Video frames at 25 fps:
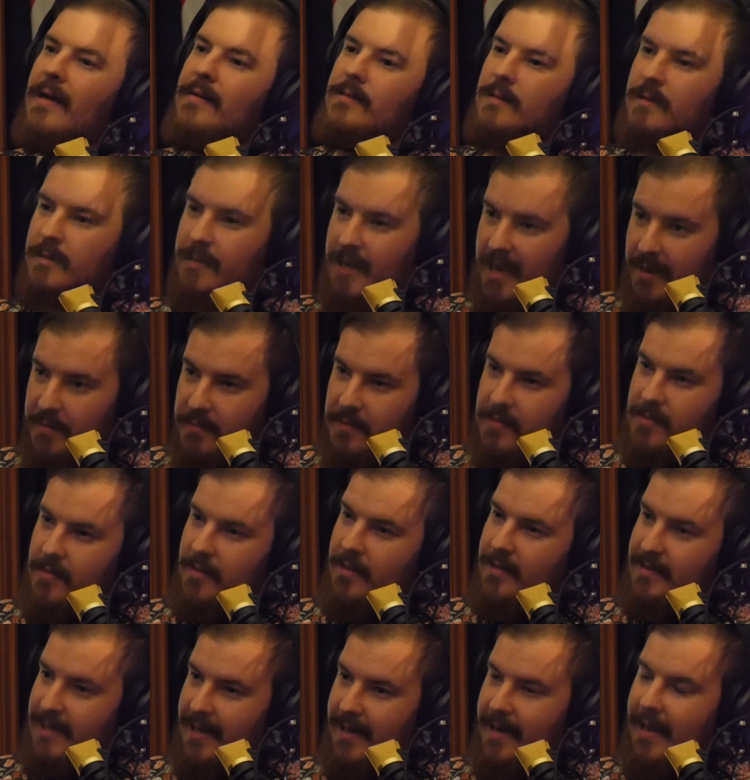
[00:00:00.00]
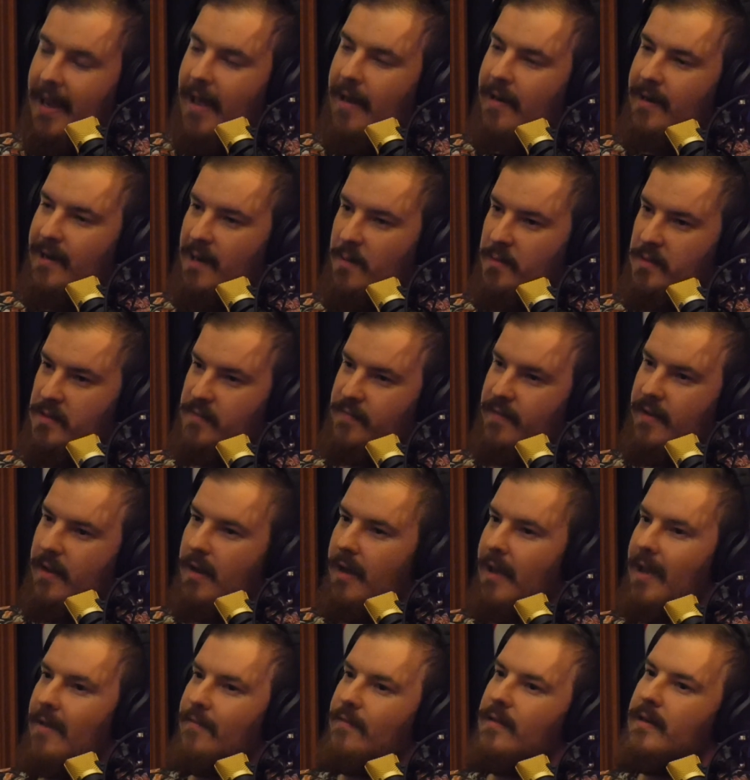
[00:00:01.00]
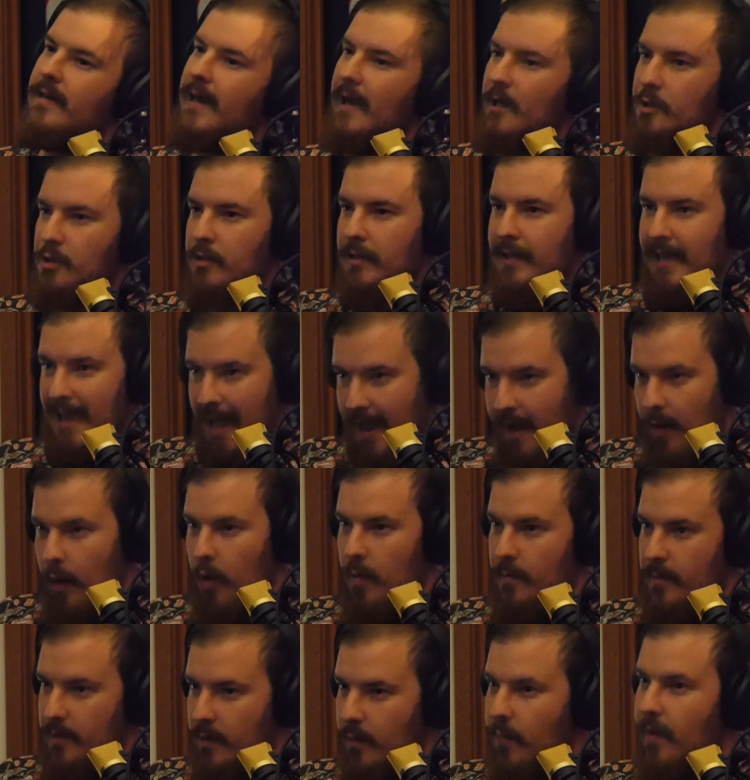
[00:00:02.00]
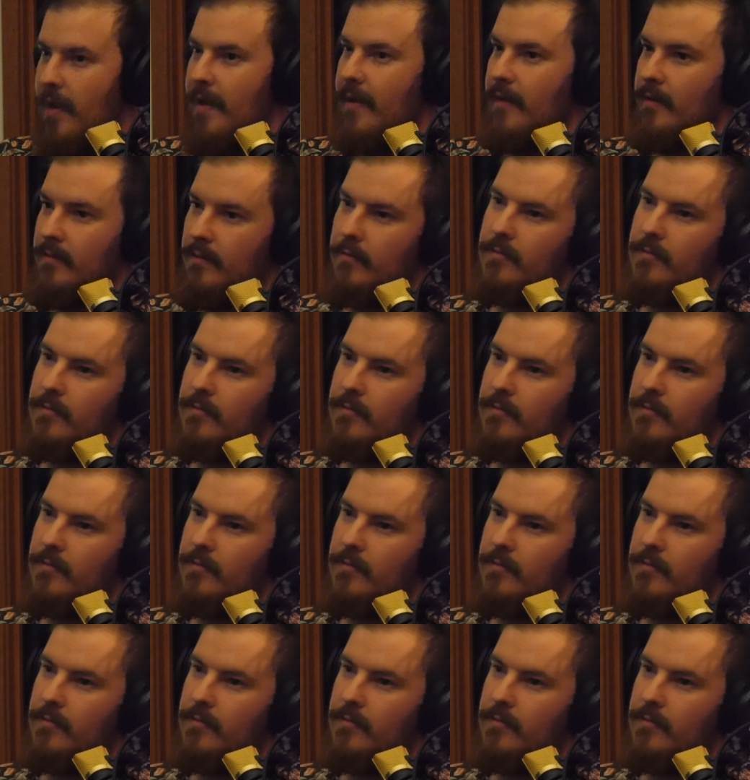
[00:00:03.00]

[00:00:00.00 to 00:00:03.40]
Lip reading: as a Neighbours and a dedicated Neighbours fan, I have to naturally hate Home and Away.